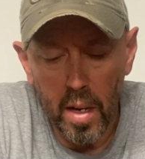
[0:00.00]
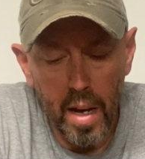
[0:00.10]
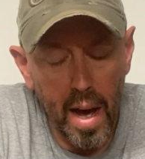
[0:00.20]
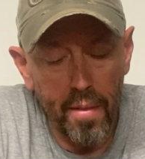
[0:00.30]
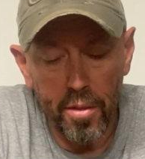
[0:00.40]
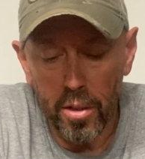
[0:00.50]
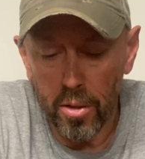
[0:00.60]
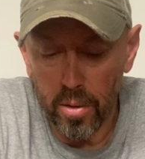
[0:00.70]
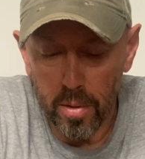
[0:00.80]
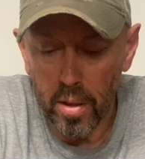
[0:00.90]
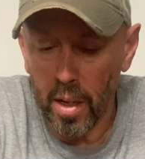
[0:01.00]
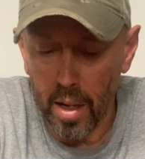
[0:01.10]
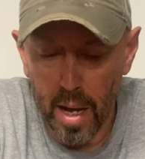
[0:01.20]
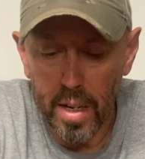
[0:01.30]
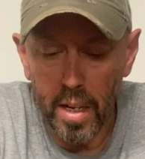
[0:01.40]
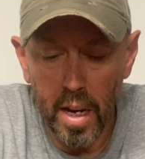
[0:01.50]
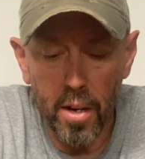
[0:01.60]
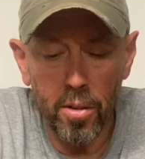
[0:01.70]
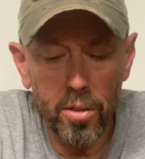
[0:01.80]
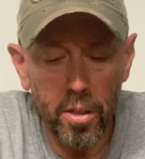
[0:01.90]
after a lot of
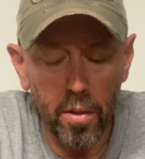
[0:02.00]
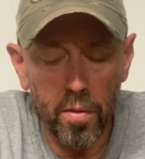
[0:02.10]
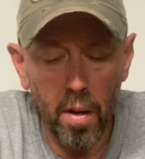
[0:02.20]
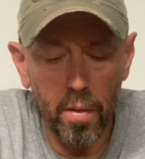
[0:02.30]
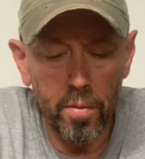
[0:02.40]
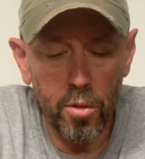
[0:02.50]
years of